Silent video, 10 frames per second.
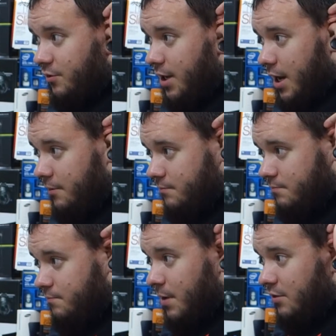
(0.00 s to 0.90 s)
yeah,
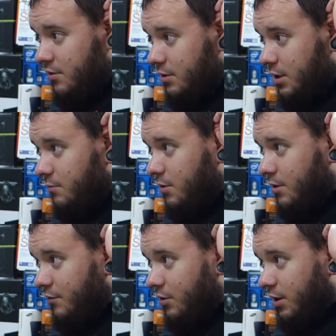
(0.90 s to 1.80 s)
basically we don't
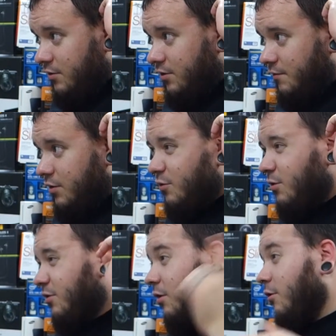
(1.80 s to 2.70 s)
have a whole lot of stuff here. There
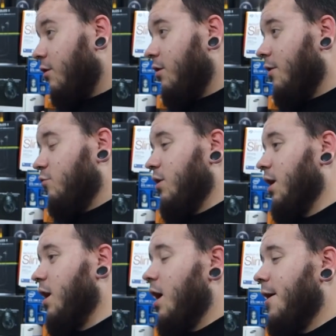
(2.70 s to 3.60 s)
was another article I was
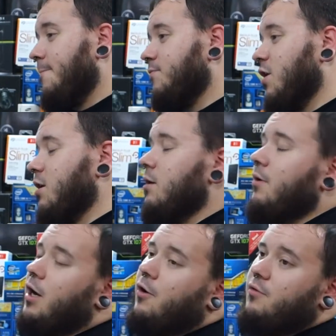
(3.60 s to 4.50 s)
reading, talking
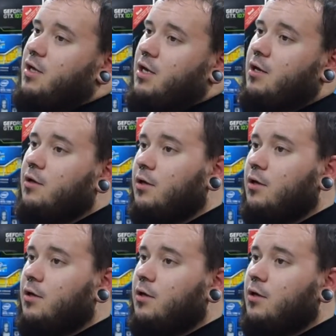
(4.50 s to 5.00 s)
about how the,